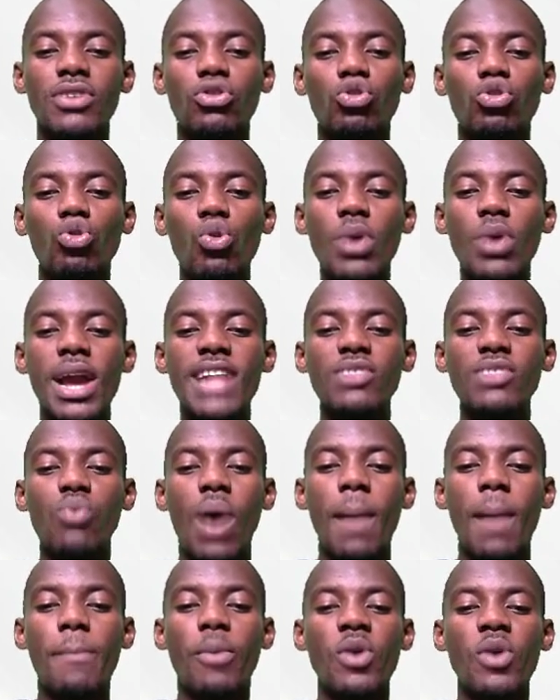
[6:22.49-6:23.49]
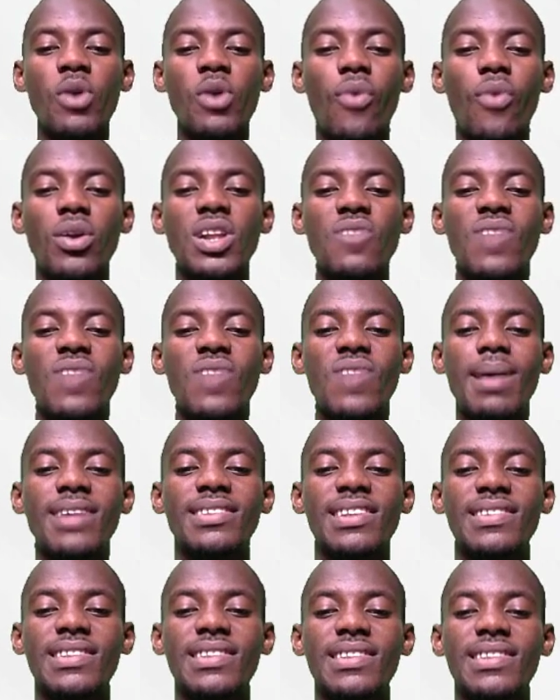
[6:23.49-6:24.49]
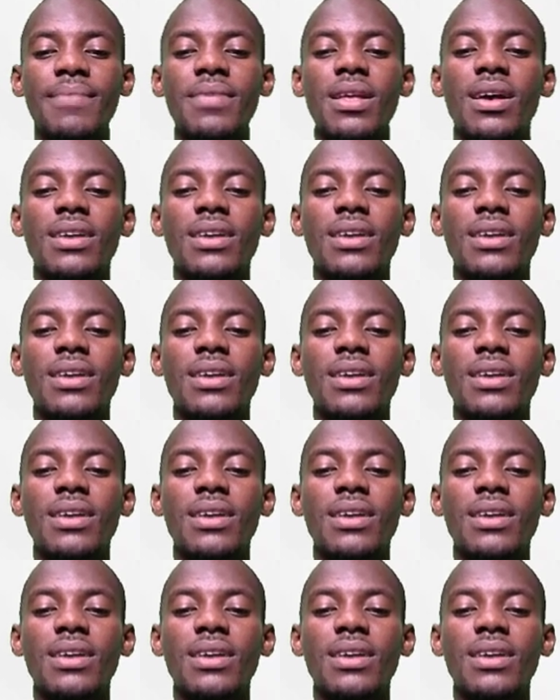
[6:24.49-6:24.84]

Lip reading: 281.4 divided by 16,